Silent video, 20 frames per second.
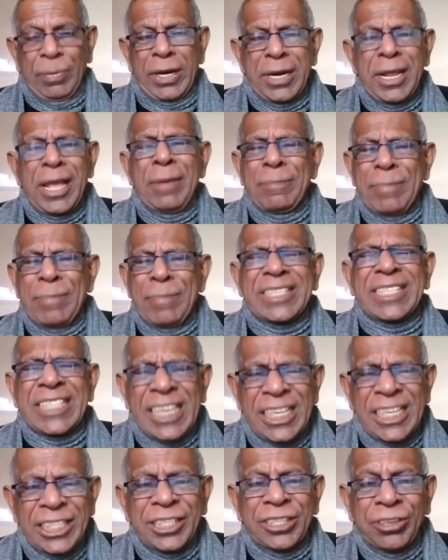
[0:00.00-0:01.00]
But
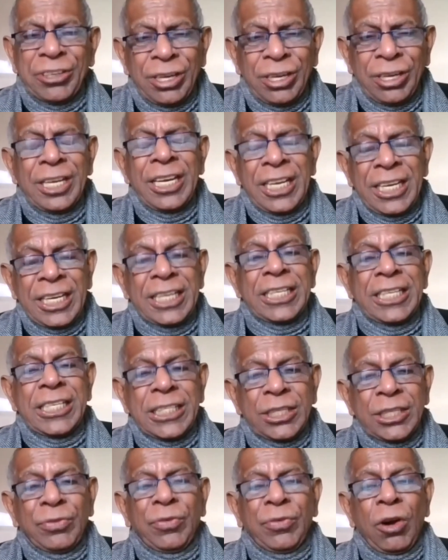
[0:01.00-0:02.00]
basically, you know, it
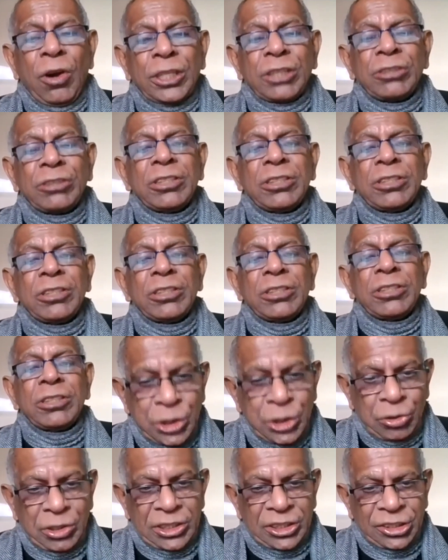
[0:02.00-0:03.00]
is a fault of the
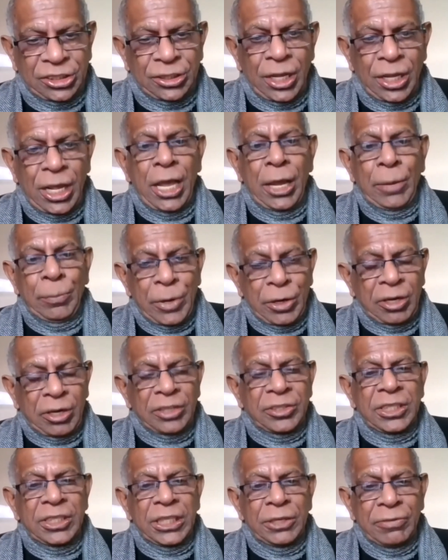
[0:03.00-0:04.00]
individuals.
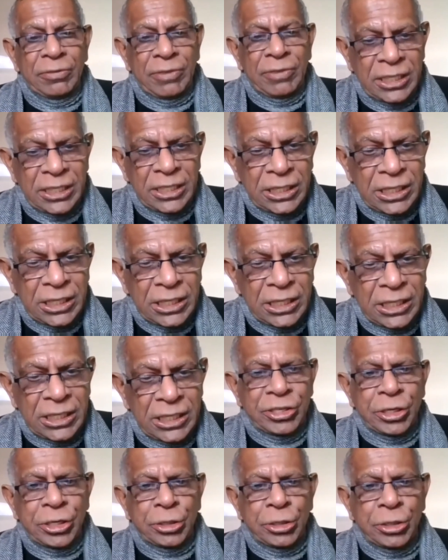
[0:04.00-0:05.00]
Because even in
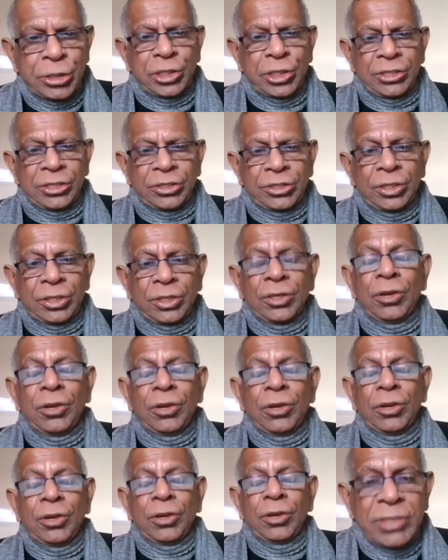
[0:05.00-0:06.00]
institutions,
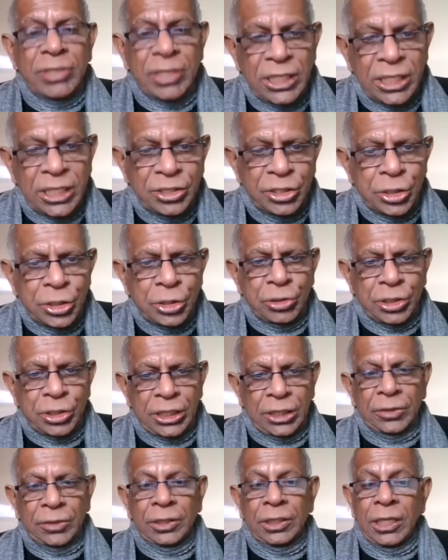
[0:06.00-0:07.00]
what is an
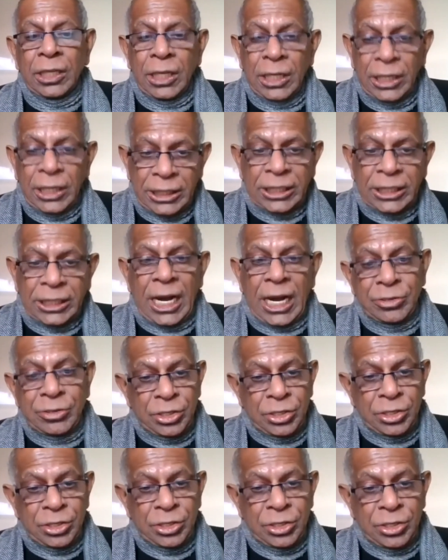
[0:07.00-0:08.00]
institution? It
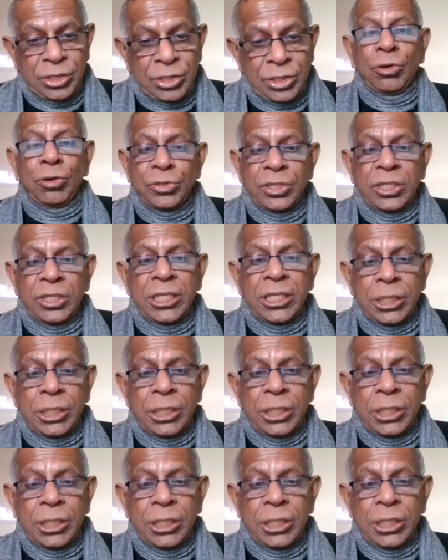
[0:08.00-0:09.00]
consists of those
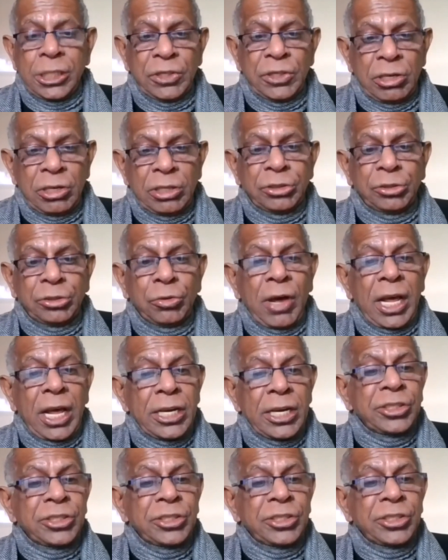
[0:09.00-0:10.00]
individuals who
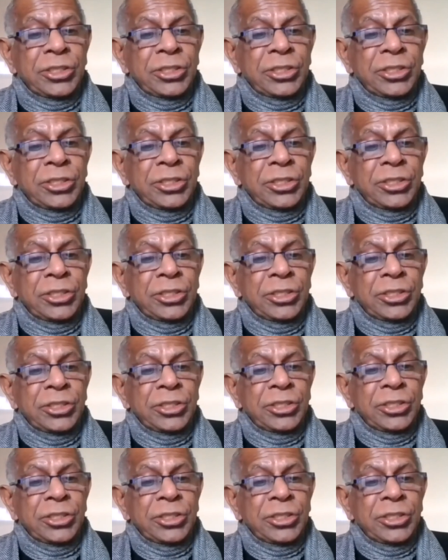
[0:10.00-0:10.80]
are in charge.